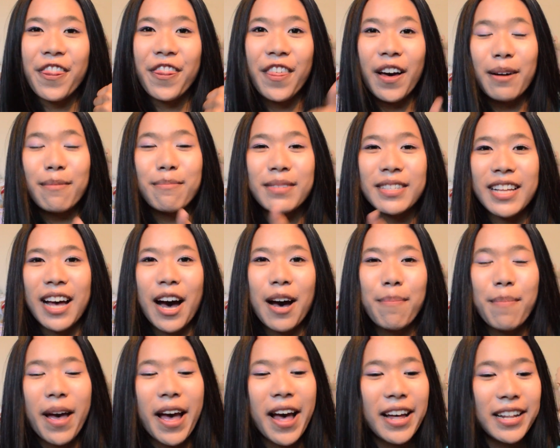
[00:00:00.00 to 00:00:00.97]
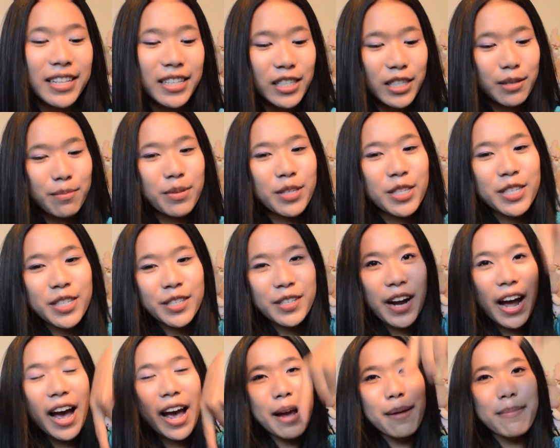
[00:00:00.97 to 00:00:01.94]
thumbs up and
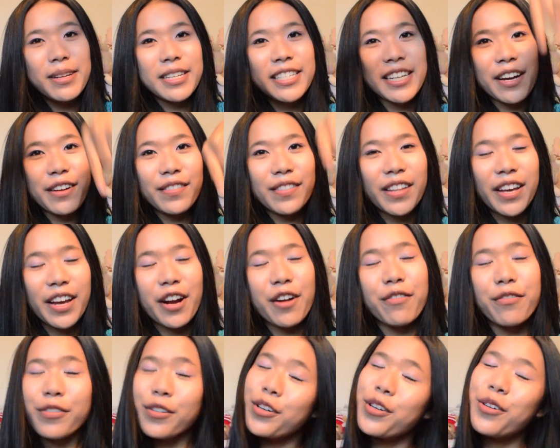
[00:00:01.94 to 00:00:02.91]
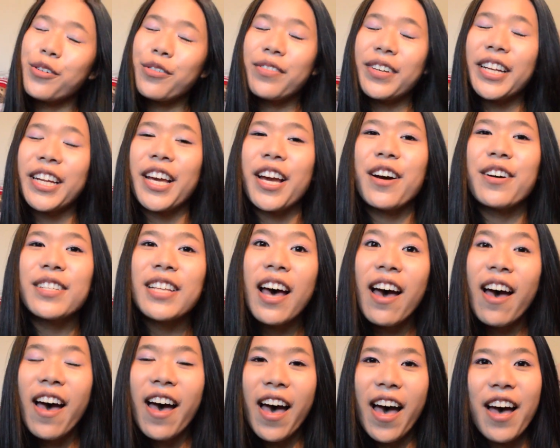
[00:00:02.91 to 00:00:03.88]
subscribe down there for new videos
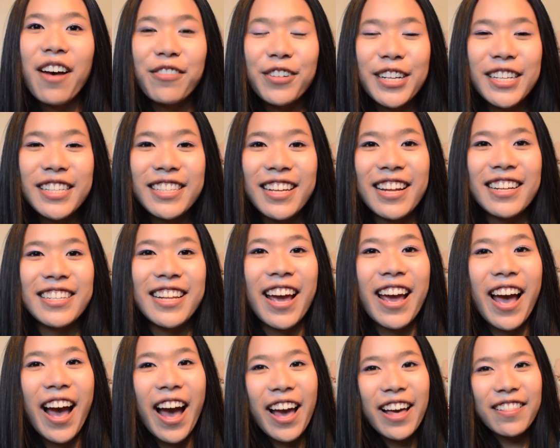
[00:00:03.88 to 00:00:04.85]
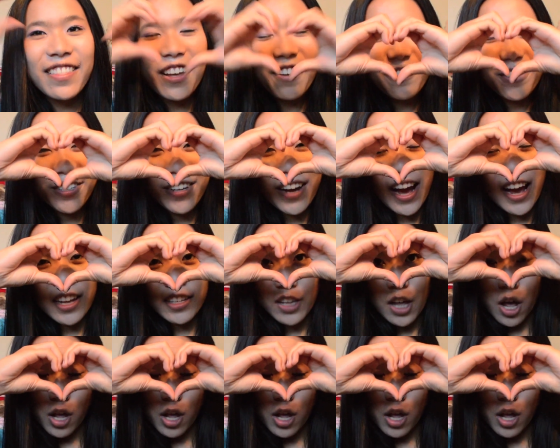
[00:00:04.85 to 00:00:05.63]
every Sunday. I love you guys